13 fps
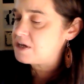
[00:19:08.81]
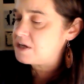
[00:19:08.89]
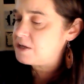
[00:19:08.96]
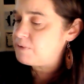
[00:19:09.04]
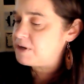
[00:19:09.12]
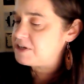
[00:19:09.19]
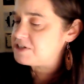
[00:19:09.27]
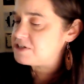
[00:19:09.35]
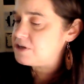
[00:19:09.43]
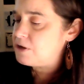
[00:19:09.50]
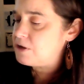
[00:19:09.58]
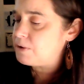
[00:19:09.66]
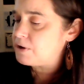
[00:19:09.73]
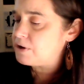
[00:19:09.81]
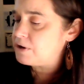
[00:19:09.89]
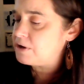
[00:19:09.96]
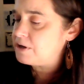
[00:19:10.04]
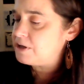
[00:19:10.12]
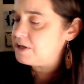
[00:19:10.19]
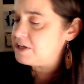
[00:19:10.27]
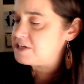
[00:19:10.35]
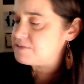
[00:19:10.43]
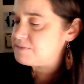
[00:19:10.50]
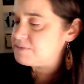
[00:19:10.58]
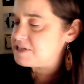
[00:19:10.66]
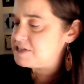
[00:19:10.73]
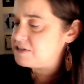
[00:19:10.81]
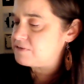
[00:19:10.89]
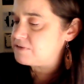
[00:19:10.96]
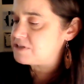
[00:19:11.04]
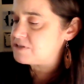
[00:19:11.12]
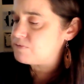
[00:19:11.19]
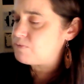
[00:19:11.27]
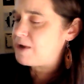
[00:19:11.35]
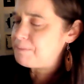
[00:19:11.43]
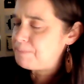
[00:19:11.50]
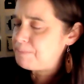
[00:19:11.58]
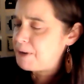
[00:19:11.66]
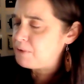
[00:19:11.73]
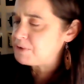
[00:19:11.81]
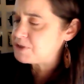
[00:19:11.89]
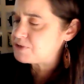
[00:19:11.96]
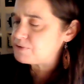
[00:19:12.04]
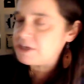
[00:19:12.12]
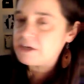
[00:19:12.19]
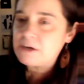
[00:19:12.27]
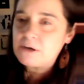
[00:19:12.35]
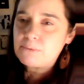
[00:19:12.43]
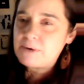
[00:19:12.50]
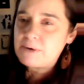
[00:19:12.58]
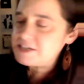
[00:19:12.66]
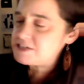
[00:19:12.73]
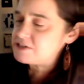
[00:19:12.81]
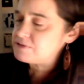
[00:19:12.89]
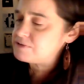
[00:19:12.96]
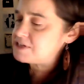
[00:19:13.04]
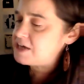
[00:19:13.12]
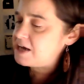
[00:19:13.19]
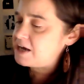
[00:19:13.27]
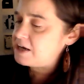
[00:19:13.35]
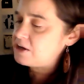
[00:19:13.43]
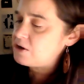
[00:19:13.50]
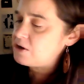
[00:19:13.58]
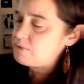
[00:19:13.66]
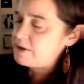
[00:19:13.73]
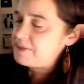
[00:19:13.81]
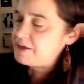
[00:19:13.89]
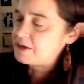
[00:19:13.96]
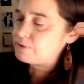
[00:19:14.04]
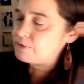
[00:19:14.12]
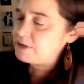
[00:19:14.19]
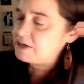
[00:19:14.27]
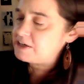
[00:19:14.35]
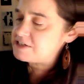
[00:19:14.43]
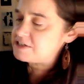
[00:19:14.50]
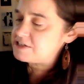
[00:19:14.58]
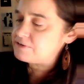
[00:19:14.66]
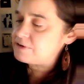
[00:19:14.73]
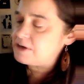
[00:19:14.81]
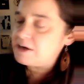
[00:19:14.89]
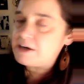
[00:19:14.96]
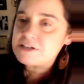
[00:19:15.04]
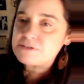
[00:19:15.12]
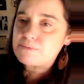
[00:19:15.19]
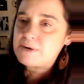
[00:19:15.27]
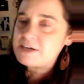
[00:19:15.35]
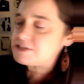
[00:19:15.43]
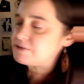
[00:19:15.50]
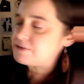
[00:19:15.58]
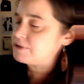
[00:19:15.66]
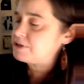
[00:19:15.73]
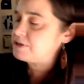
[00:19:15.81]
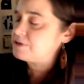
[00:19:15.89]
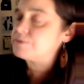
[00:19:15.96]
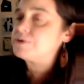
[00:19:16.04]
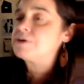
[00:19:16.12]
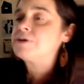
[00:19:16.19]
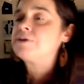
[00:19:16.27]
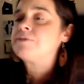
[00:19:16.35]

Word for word: He wanted to know her, intimate secrets. Why poetry? Why so sad? Why that grayness in her eyes? Why so alone?